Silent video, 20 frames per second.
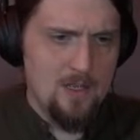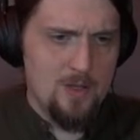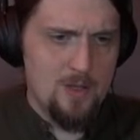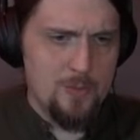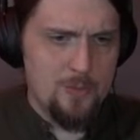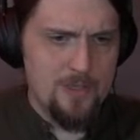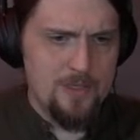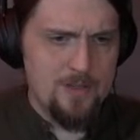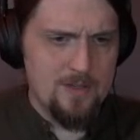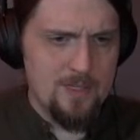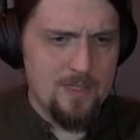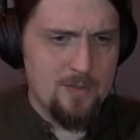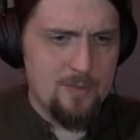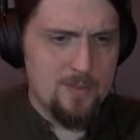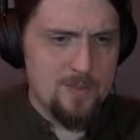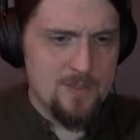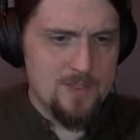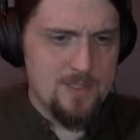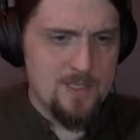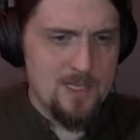The one thing
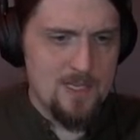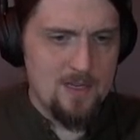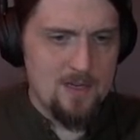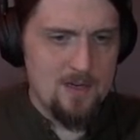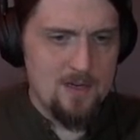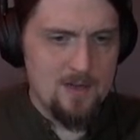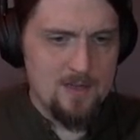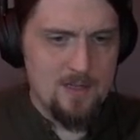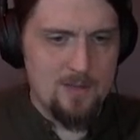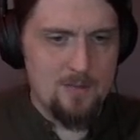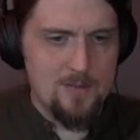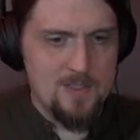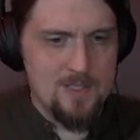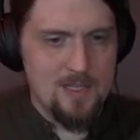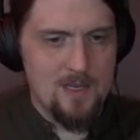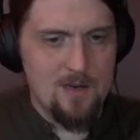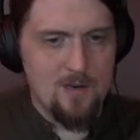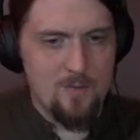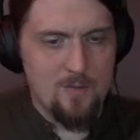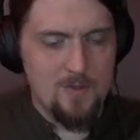that was
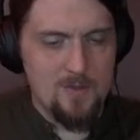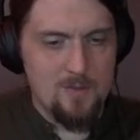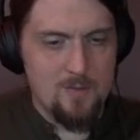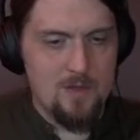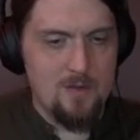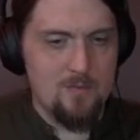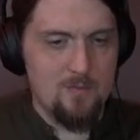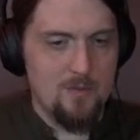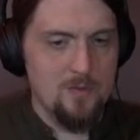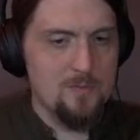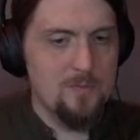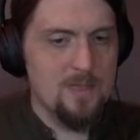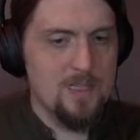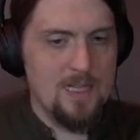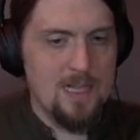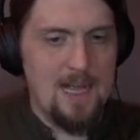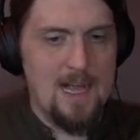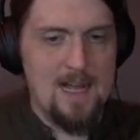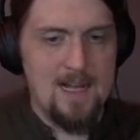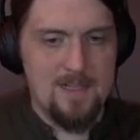there was one room in the
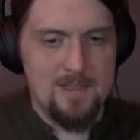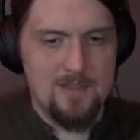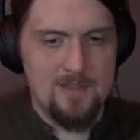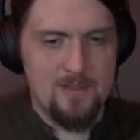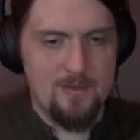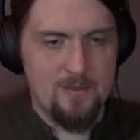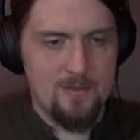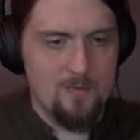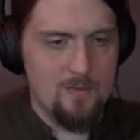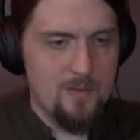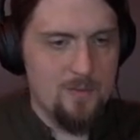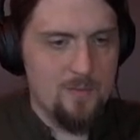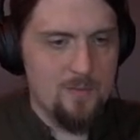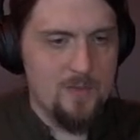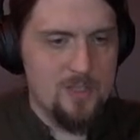castle, a room